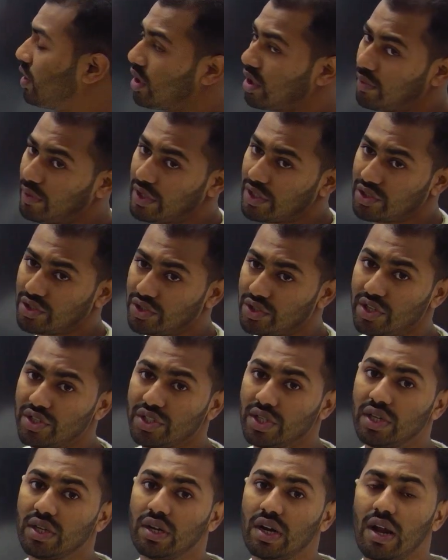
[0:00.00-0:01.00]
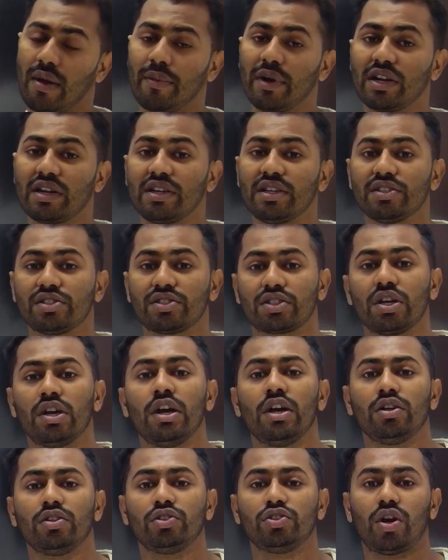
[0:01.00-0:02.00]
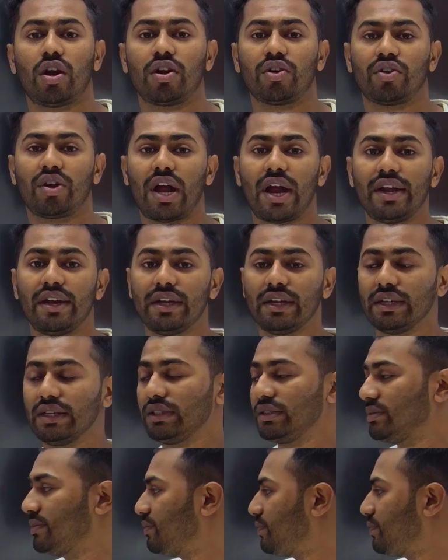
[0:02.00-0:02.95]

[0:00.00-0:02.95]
of Restoration dramatist John Dryden.